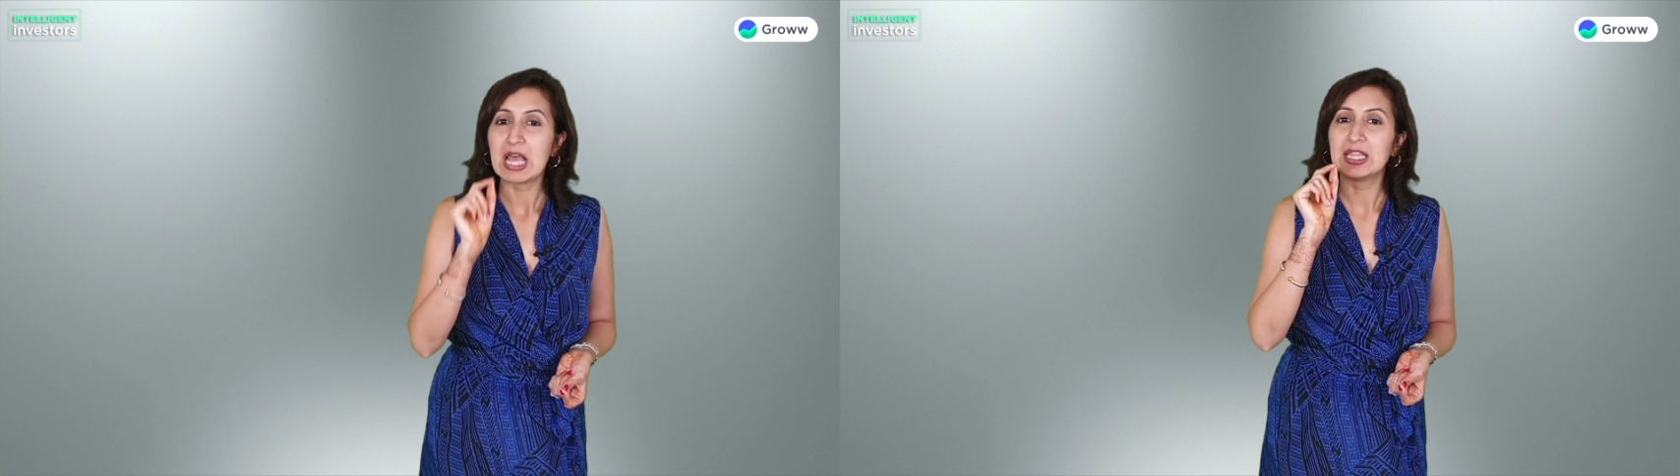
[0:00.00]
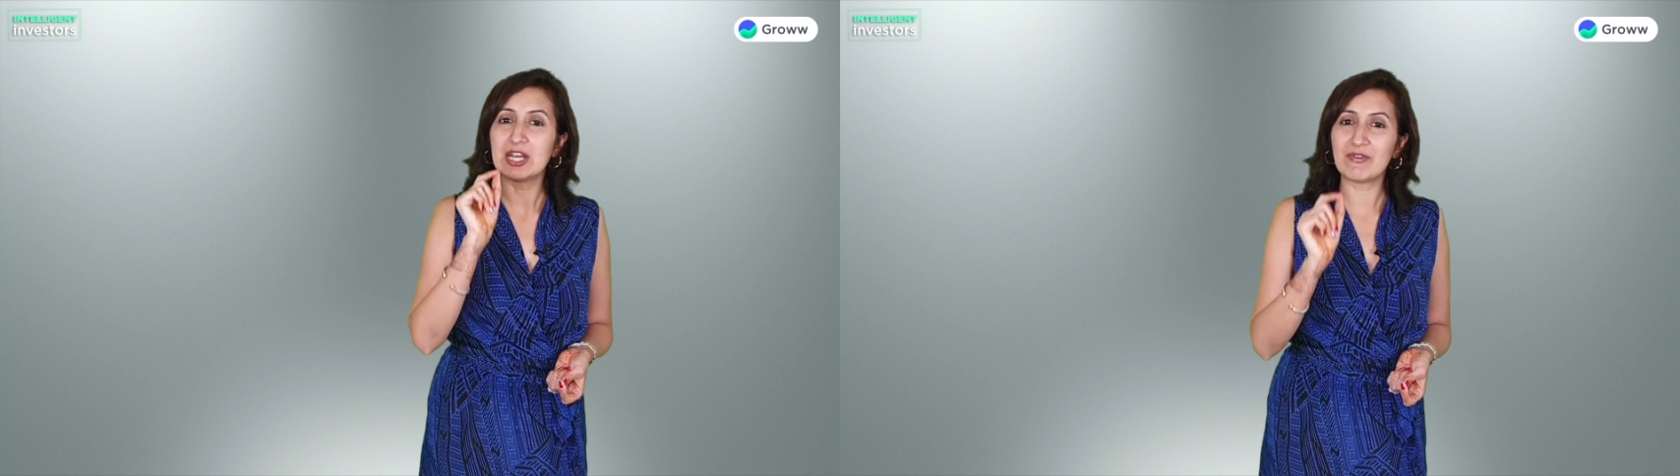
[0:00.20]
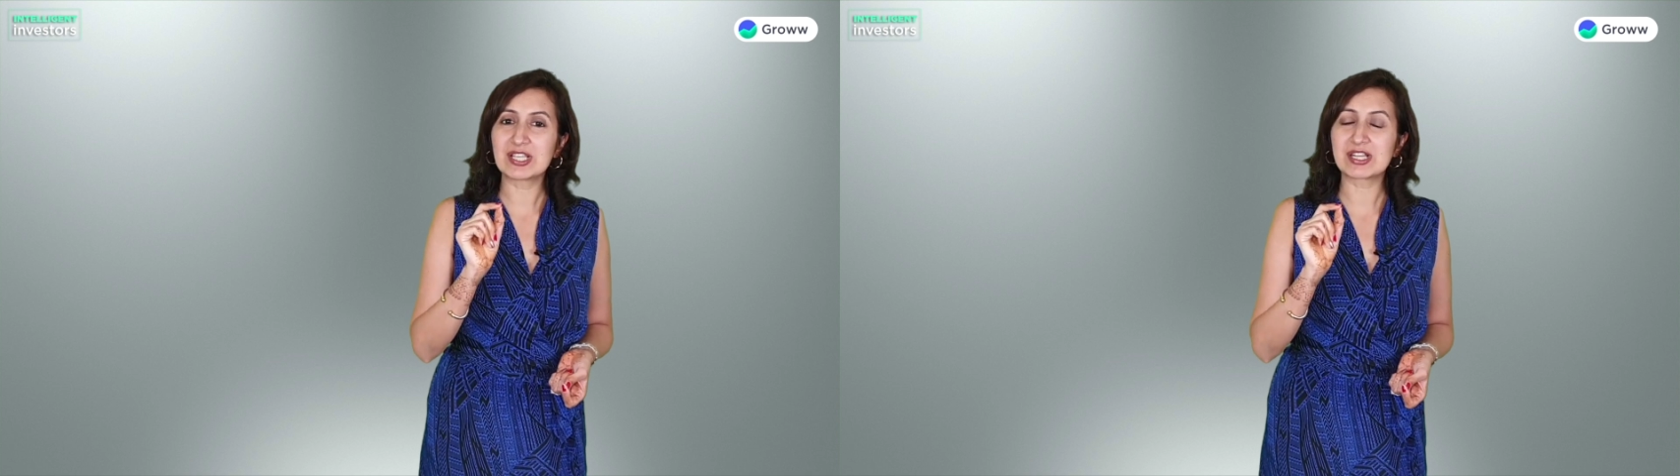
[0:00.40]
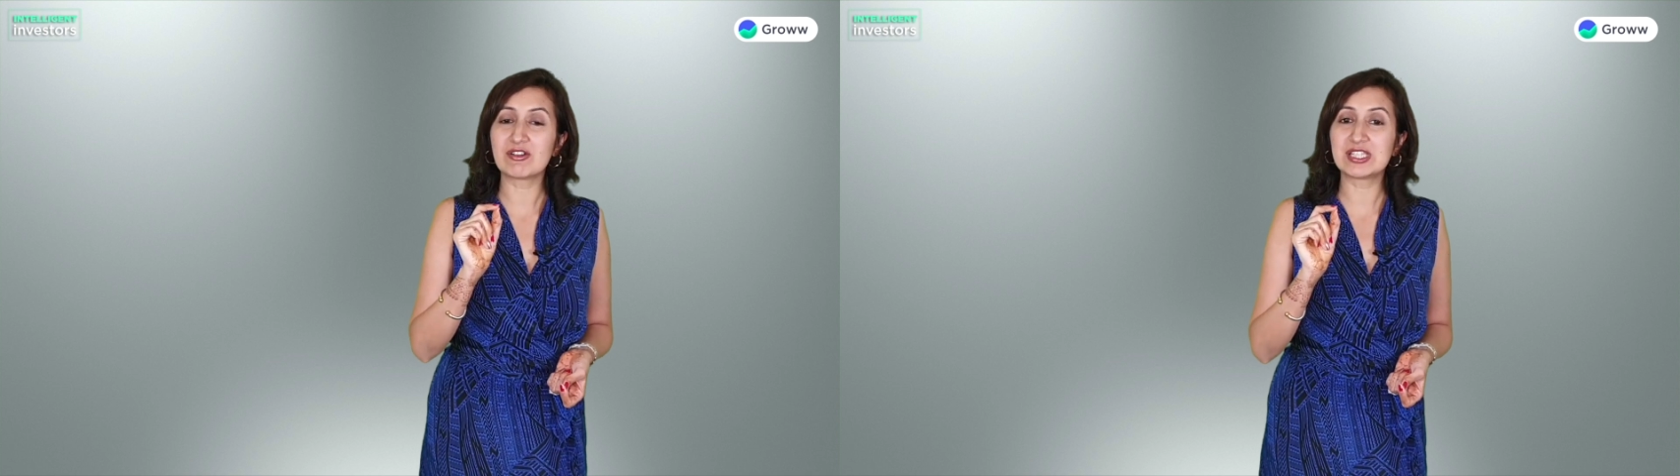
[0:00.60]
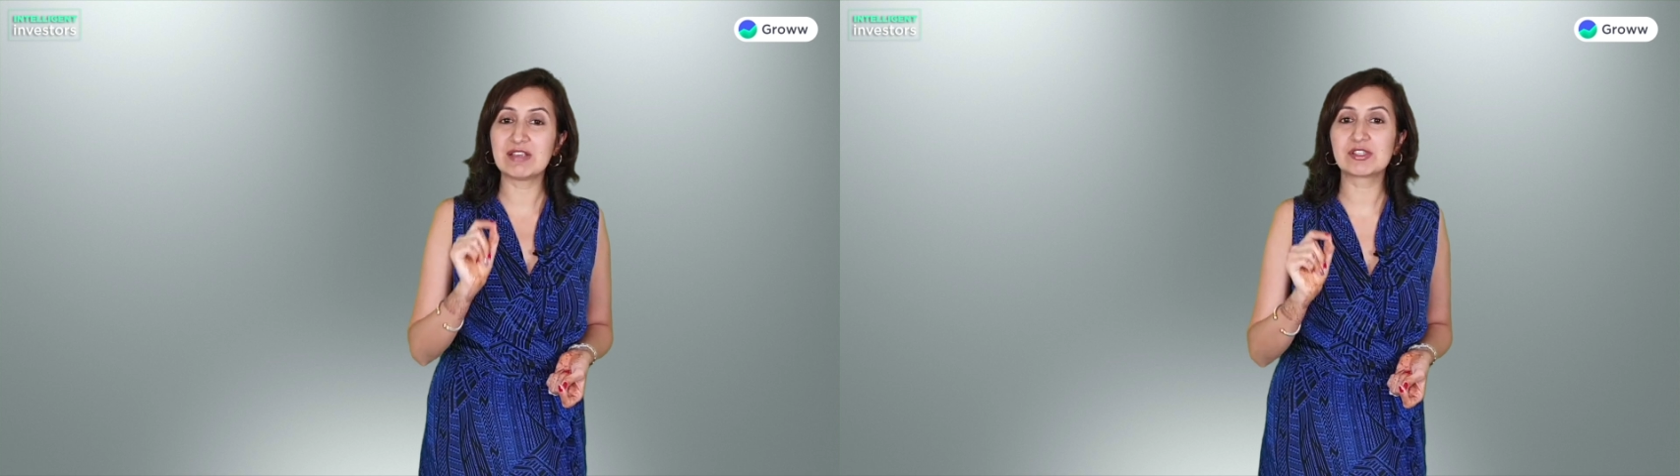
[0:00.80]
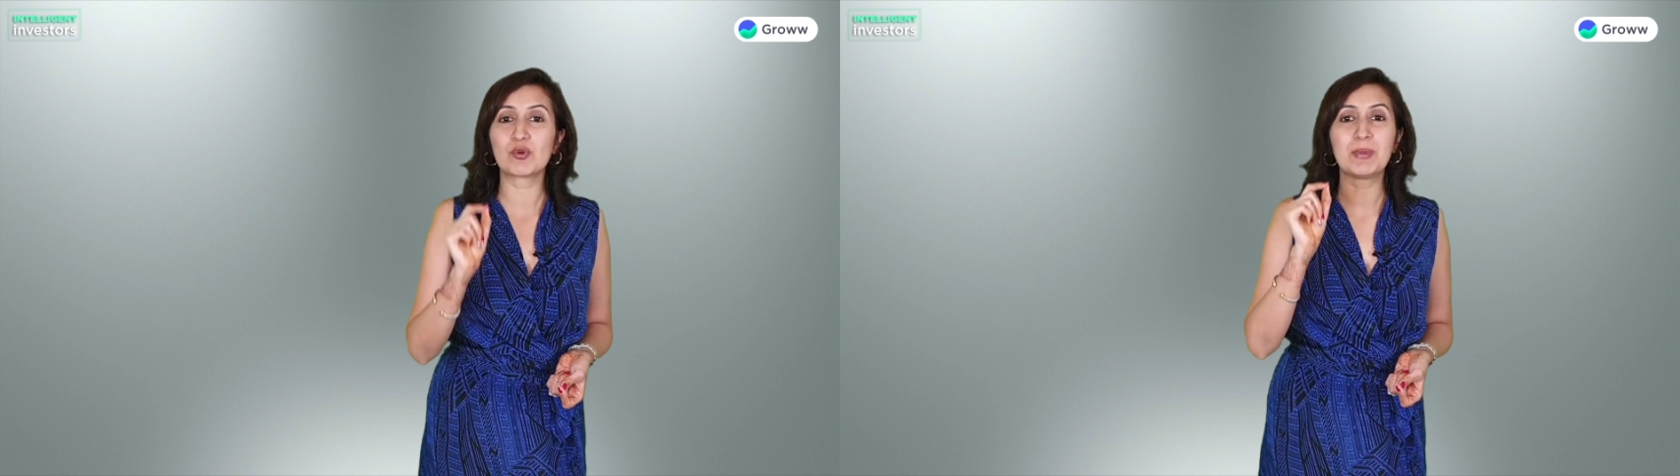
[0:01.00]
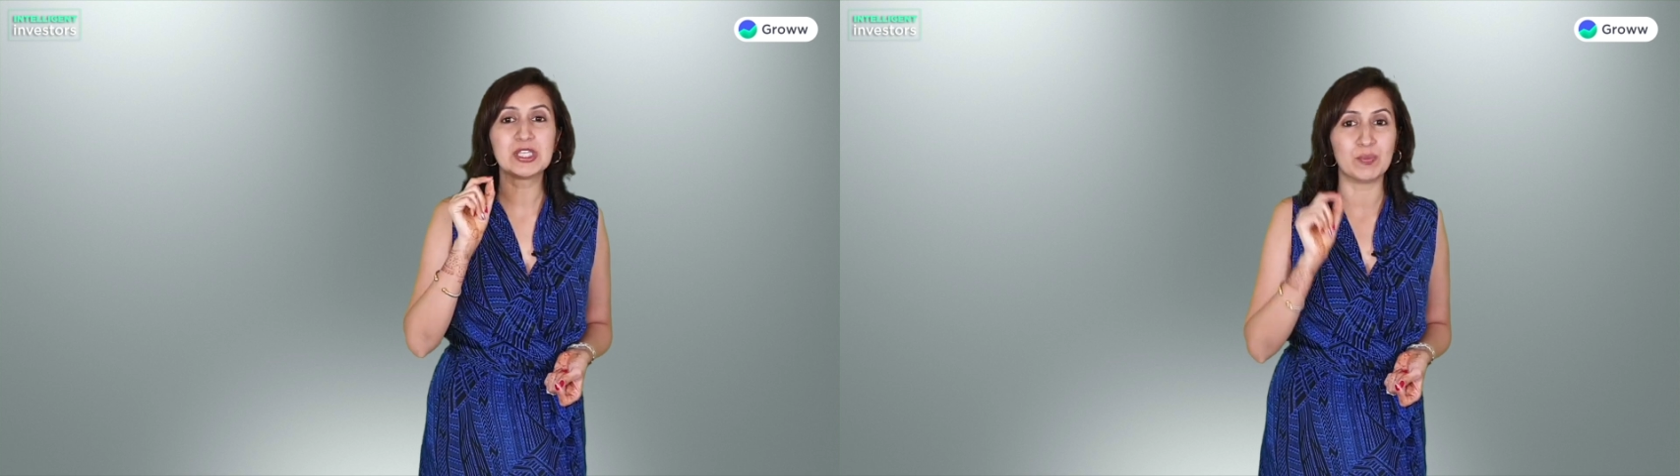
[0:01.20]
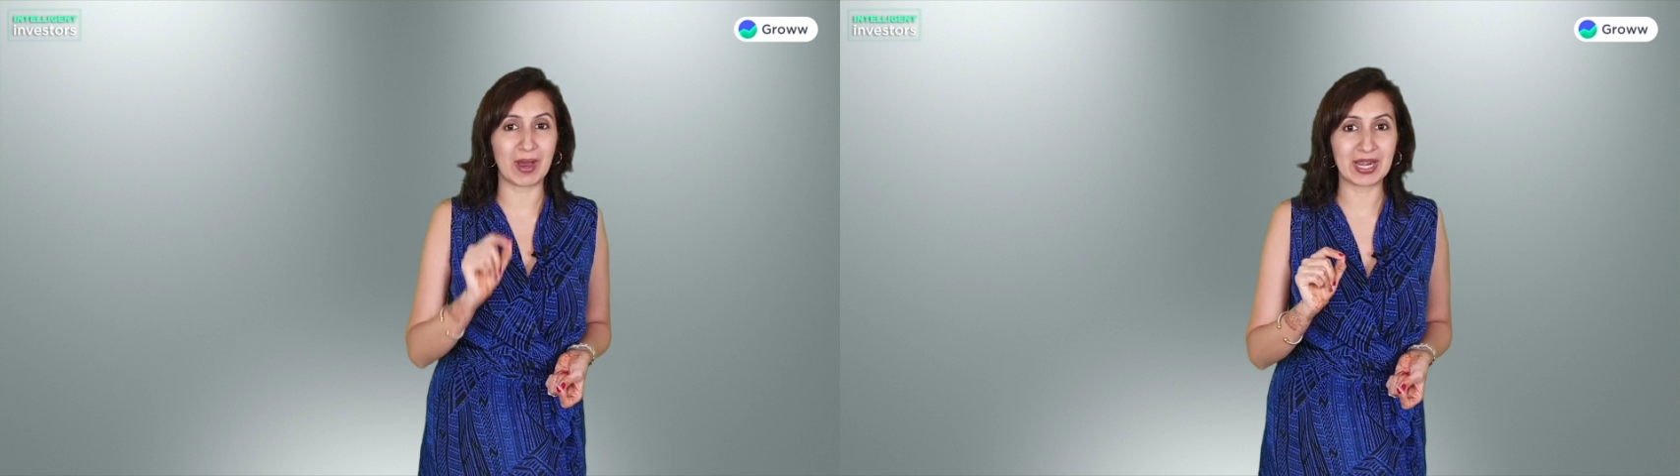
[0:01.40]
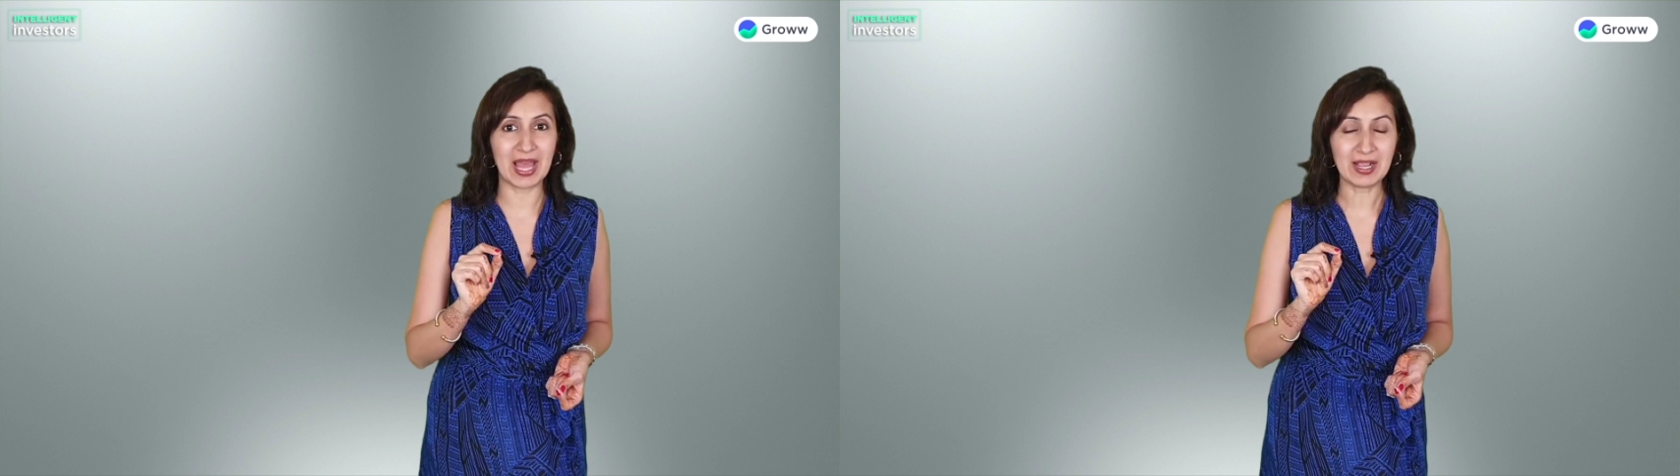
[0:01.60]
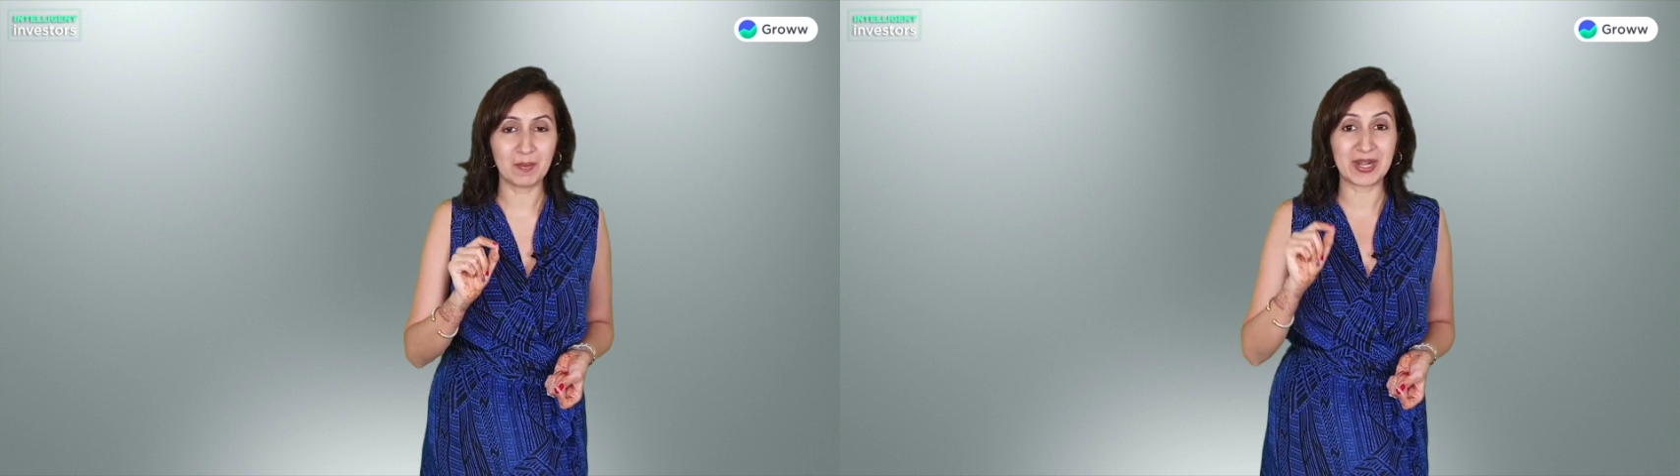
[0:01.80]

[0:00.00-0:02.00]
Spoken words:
the investor receives Rs 1 lakh